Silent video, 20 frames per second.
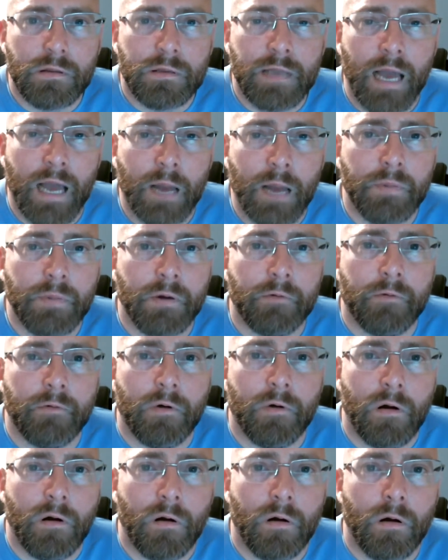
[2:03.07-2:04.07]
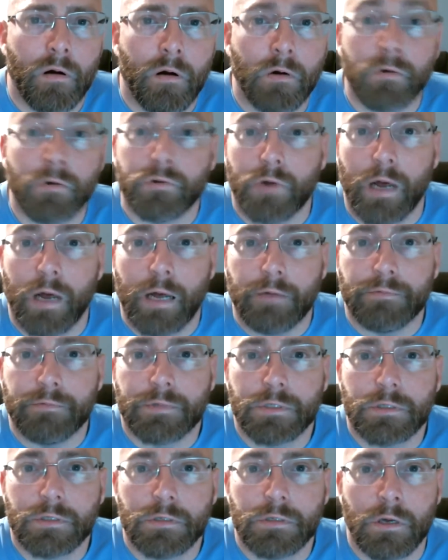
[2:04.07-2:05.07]
type of hard
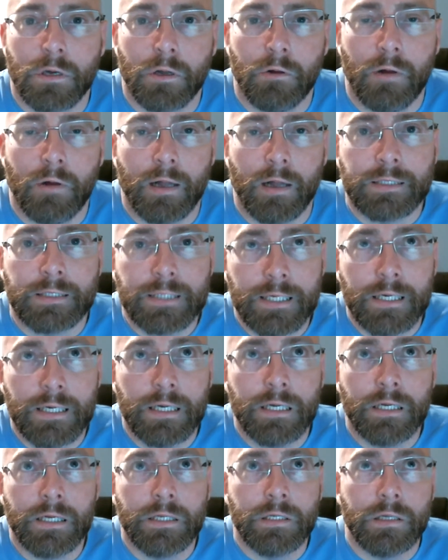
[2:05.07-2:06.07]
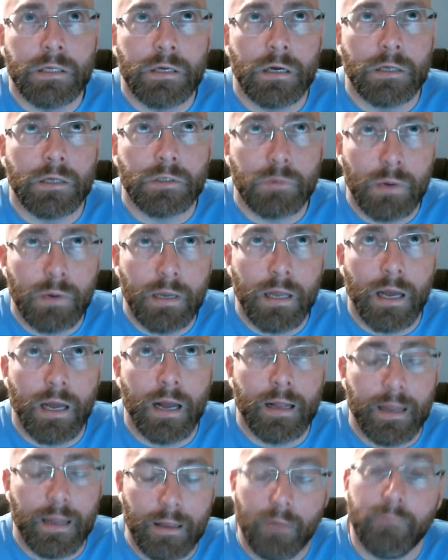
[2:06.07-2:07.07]
drives. You had a 10, a
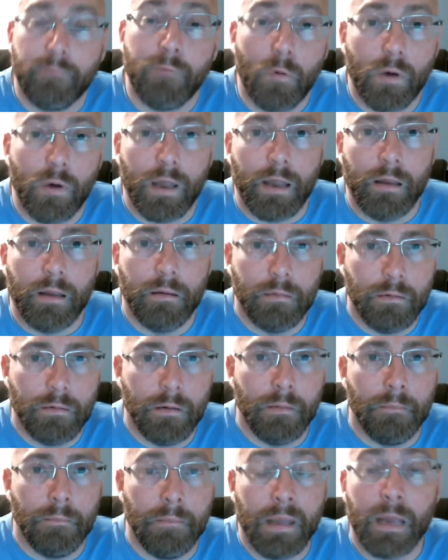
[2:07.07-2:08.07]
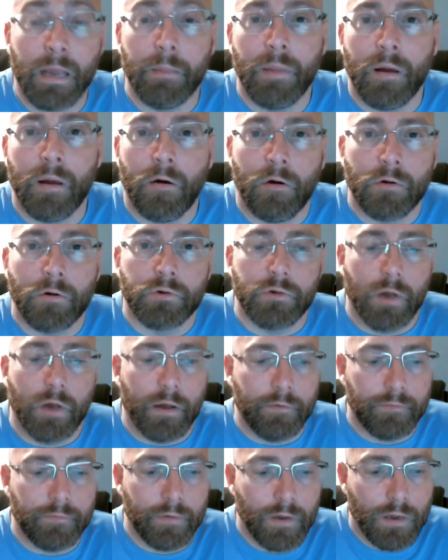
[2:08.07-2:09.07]
29, and a 40 megabit hard drive.
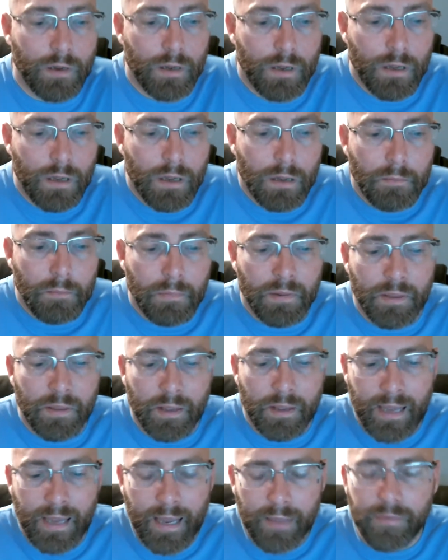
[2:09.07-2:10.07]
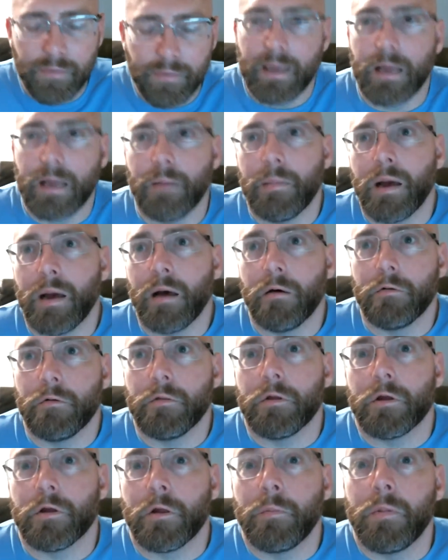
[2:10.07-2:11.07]
But the key thing about
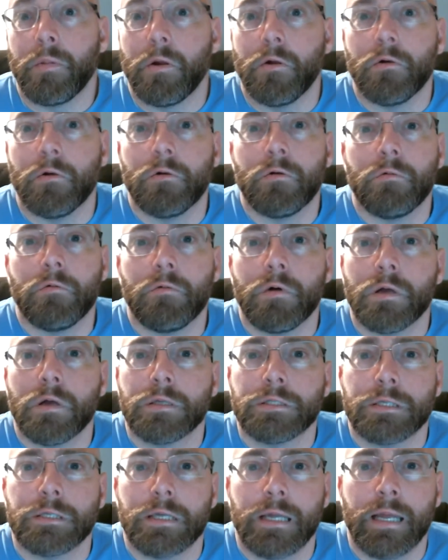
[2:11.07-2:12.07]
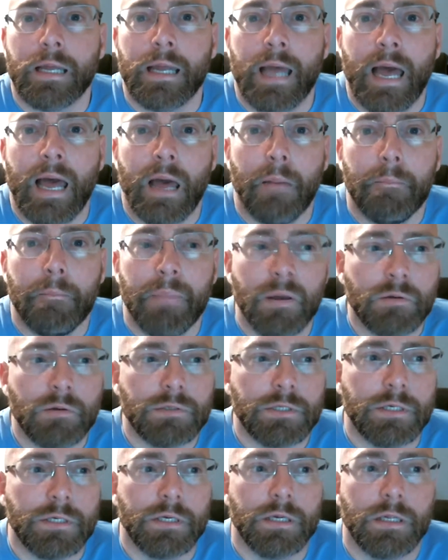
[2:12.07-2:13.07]
the computer was it had
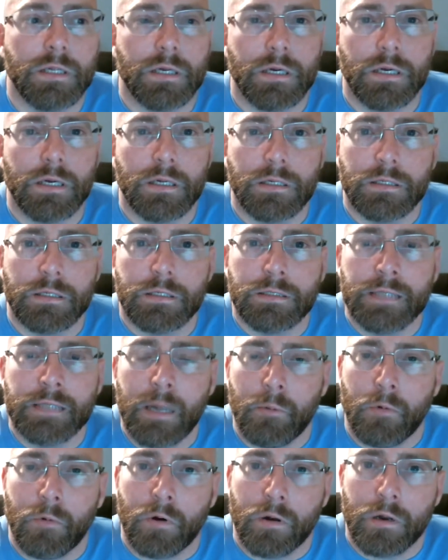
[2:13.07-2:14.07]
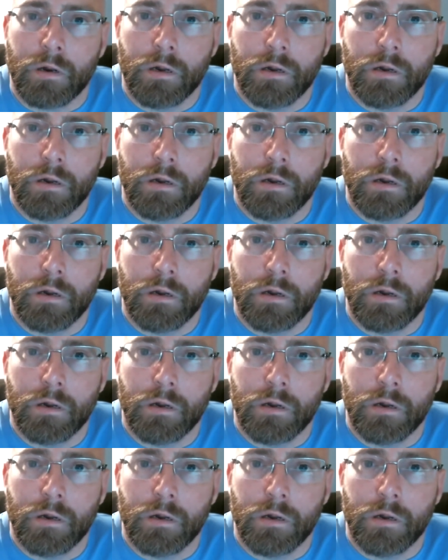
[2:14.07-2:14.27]
built-in network